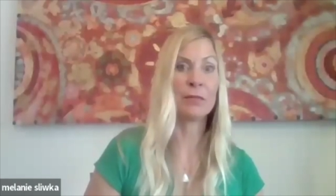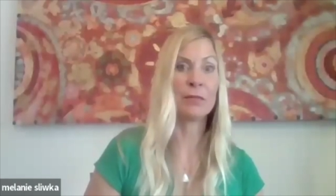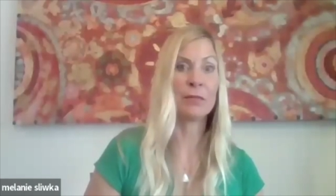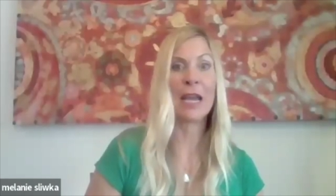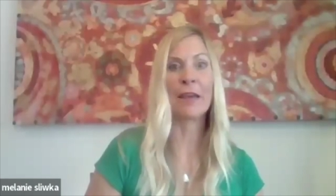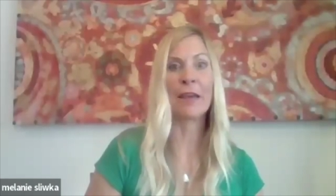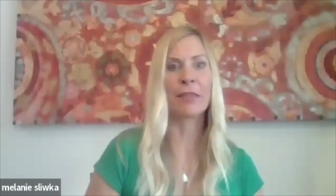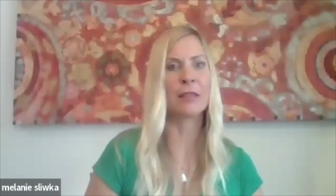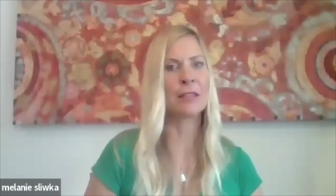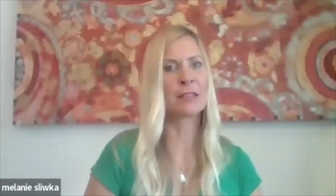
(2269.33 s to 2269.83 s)

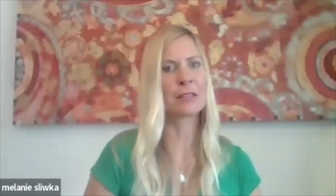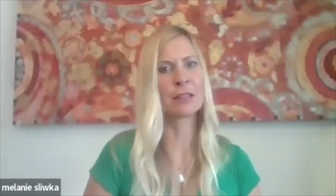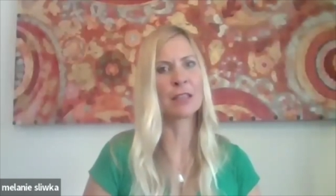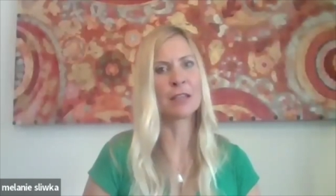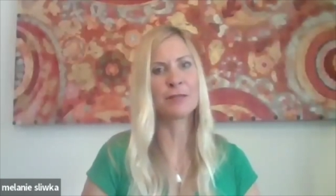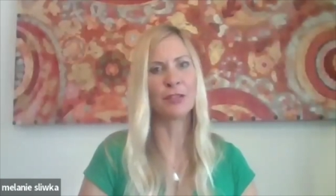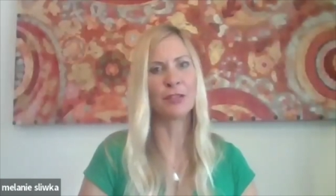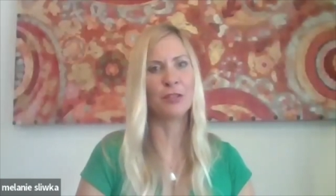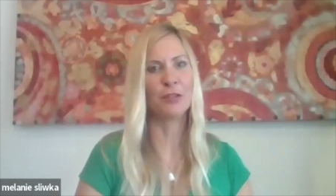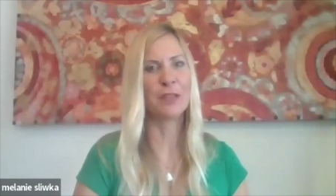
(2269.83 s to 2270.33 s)
Athletes
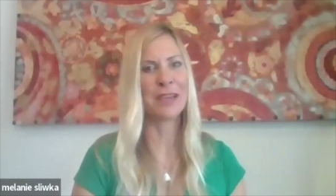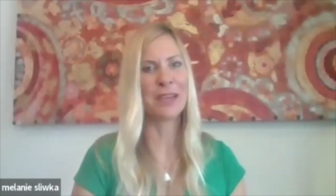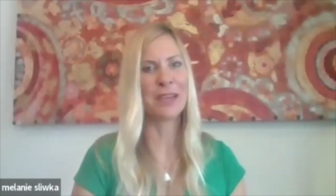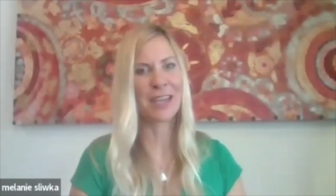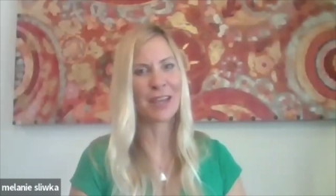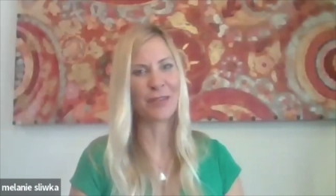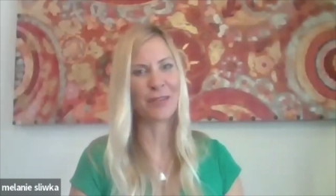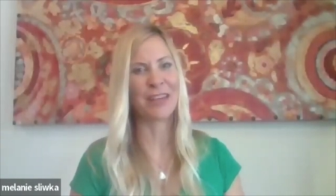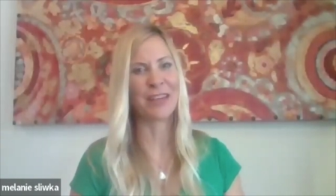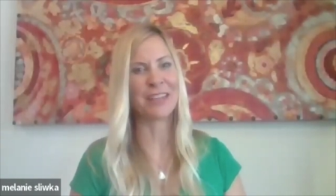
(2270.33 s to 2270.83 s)
love to do that
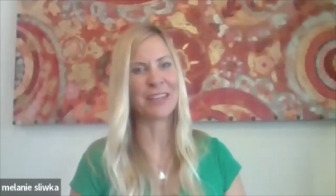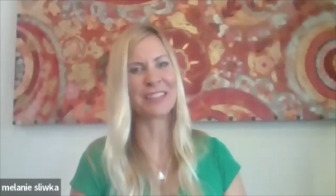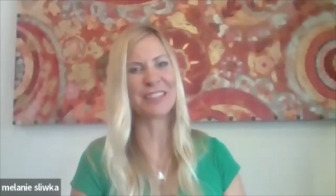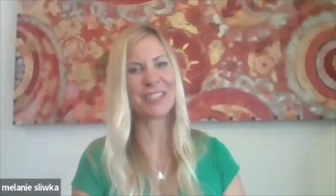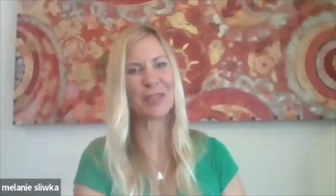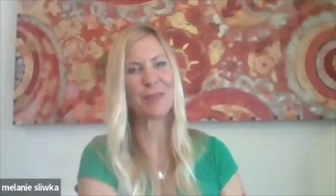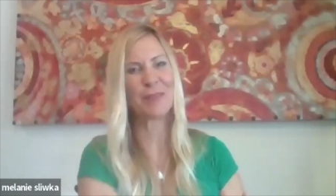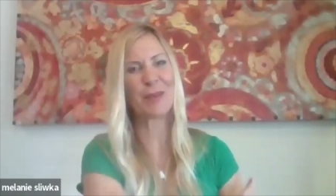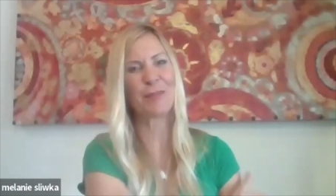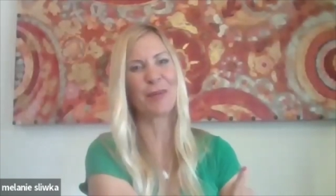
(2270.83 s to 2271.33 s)
nowadays. I
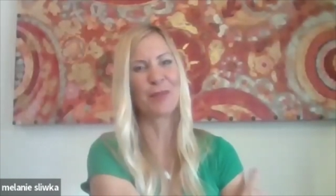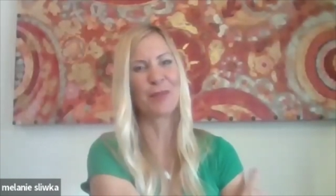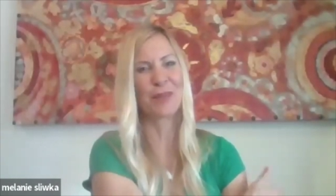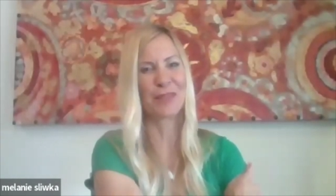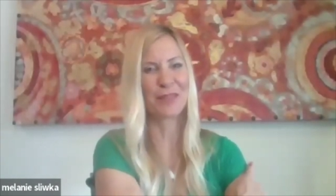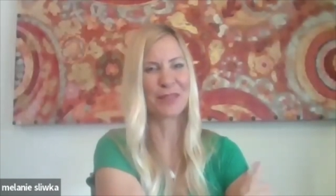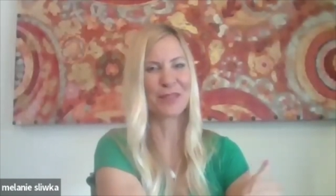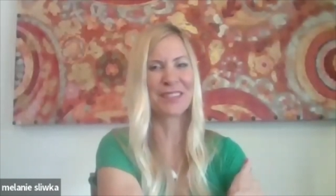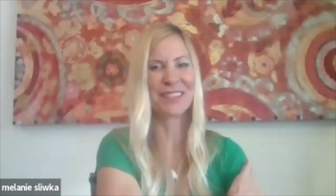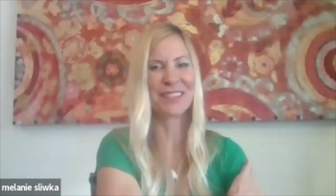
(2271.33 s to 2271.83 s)
see people with
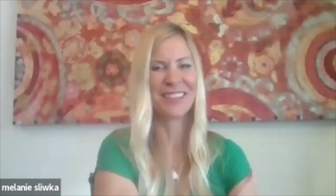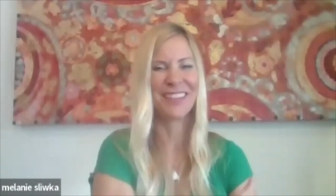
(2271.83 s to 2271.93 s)
those